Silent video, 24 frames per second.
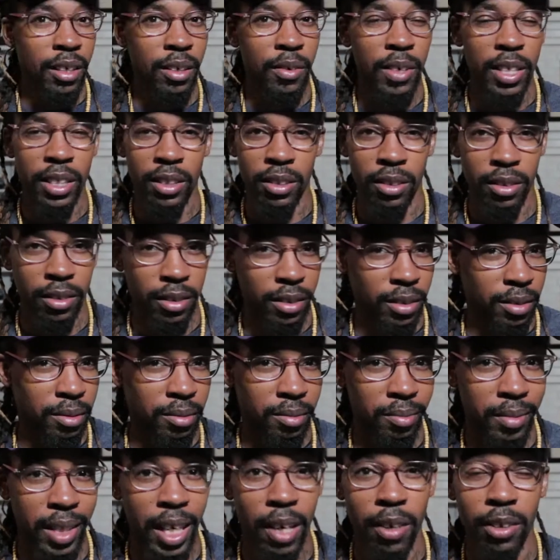creatures'
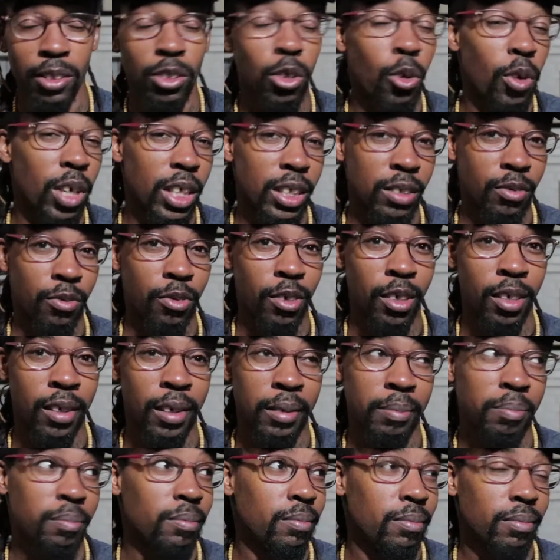territories for
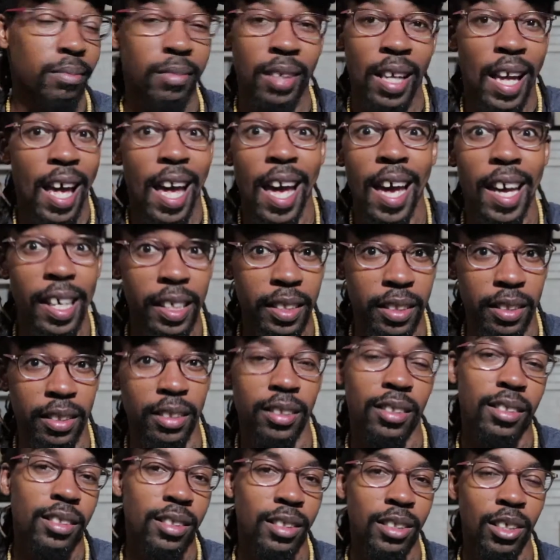
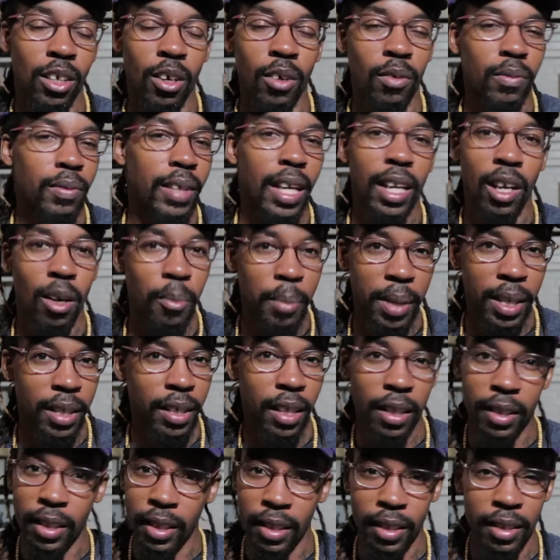ages, so that don't mean
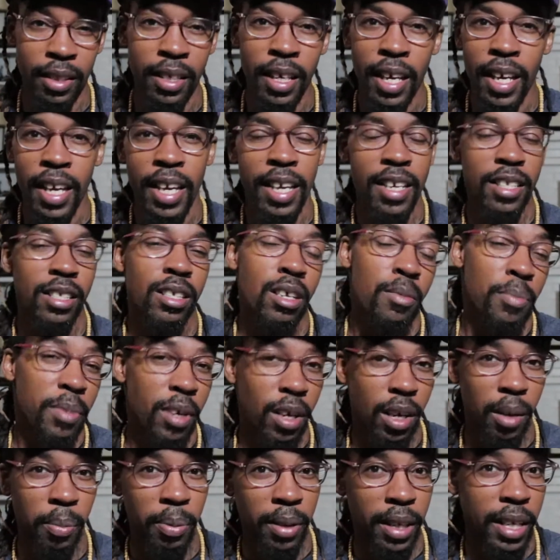nothing. He's gonna be
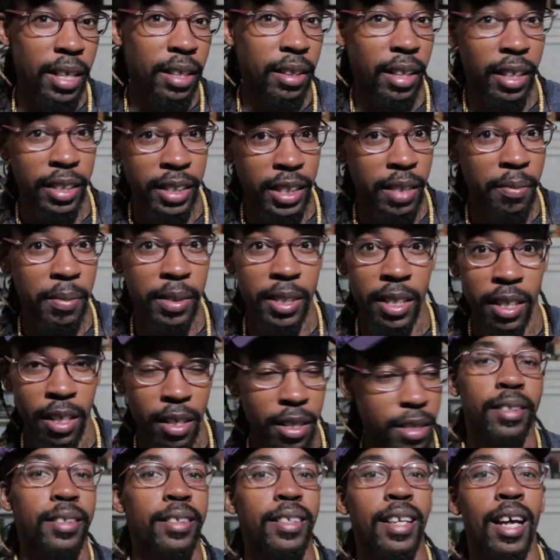on a plate in Thanksgiving dinner.
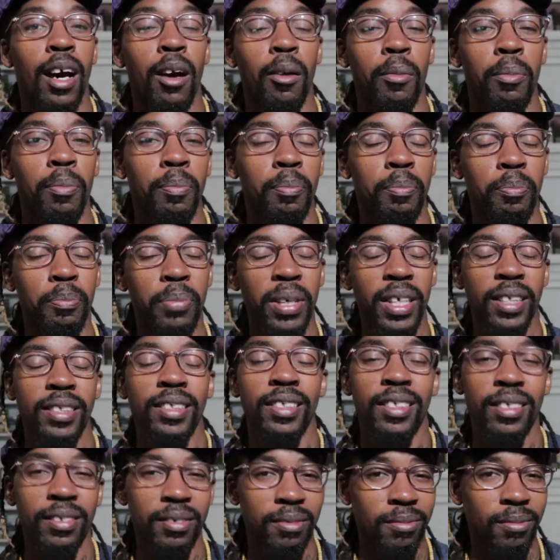Now,
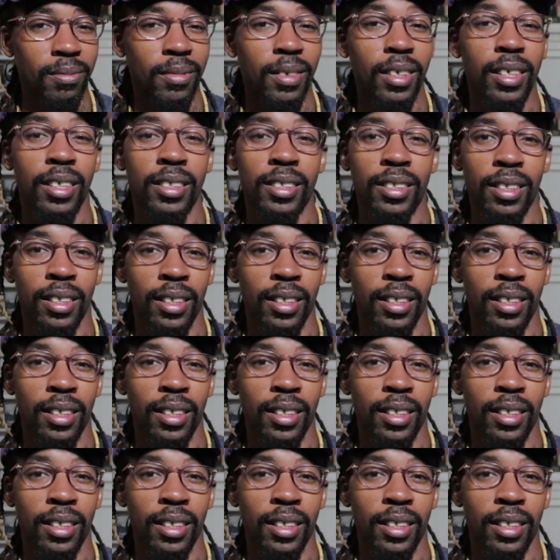Pidgeot is